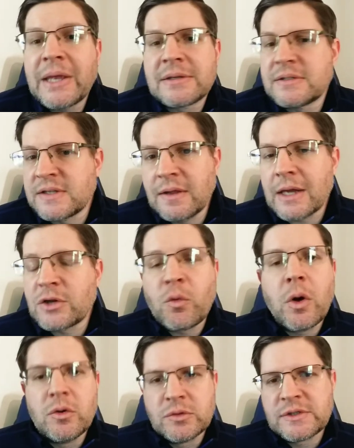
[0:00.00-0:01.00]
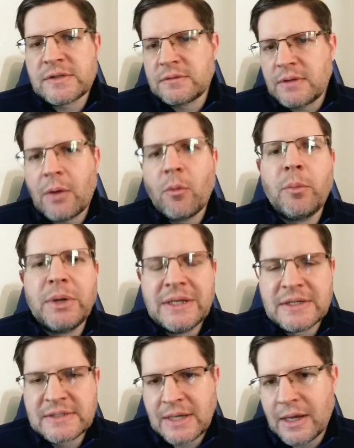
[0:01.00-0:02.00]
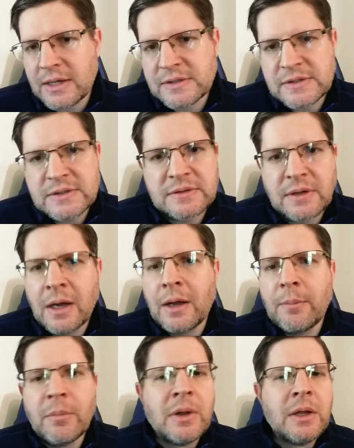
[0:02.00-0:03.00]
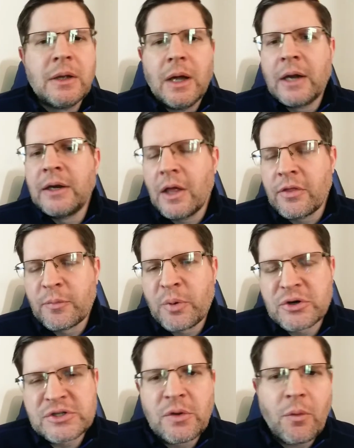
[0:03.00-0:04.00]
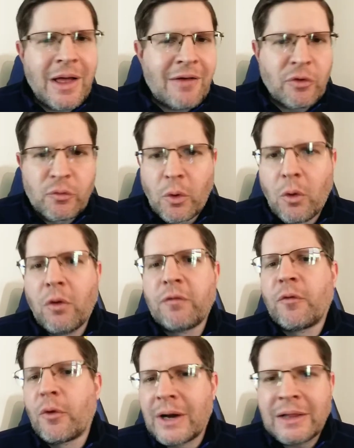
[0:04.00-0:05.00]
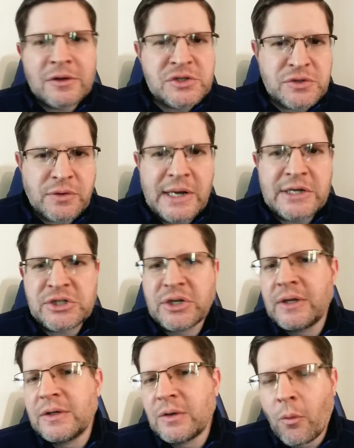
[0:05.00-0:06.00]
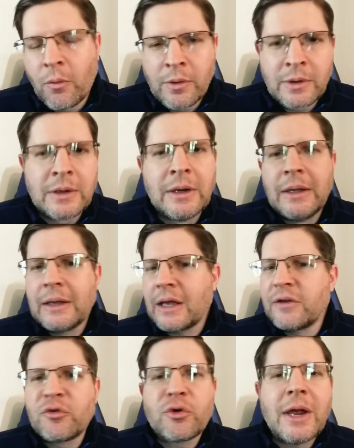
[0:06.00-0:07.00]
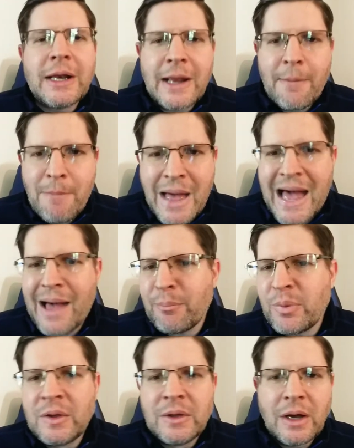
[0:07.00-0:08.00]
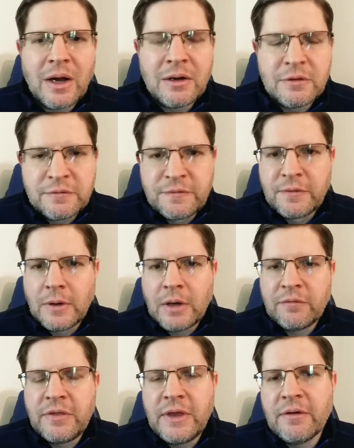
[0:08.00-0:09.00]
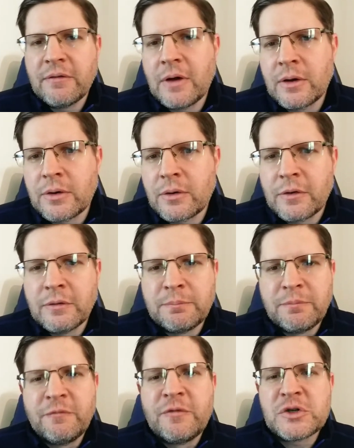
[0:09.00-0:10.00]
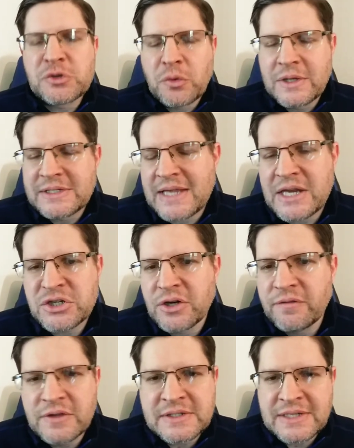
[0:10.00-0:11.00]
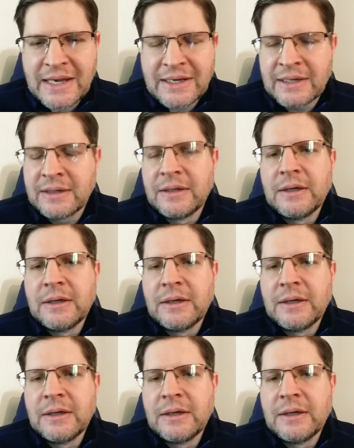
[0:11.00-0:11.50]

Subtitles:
select quotes that will be discussed. Another person will have a role for illustration or kind of creating a map of or a visualization of the setting.